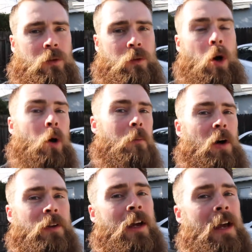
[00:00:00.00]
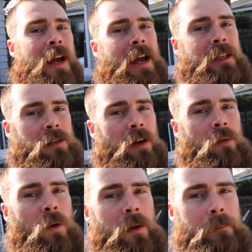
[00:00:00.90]
to Cobalt
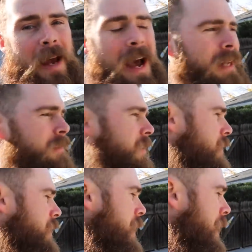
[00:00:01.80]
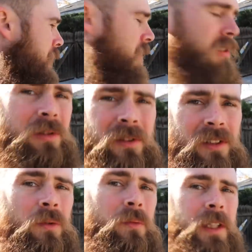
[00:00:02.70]
XR1 pads and uh, XR2s
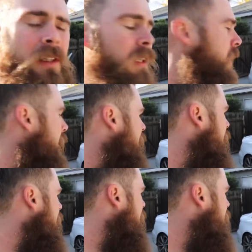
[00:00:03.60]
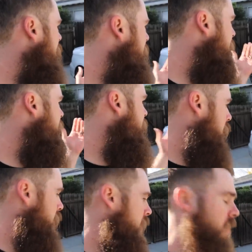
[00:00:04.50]
in the rear. Um,
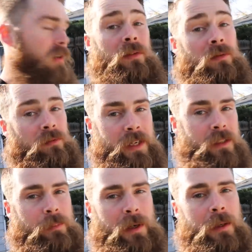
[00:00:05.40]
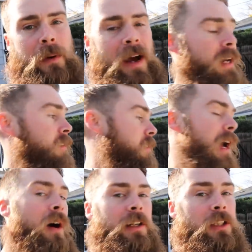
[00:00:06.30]
those are race brake pads.
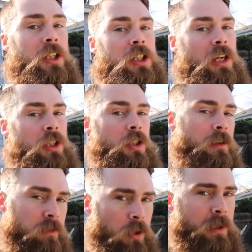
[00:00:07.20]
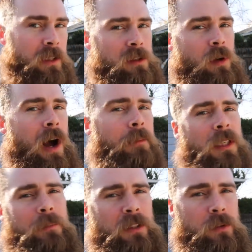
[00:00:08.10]
Now I need to change the fluid. So I'm
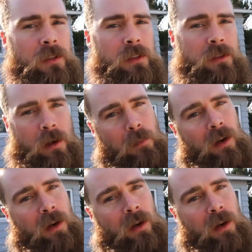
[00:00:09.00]
gonna be using some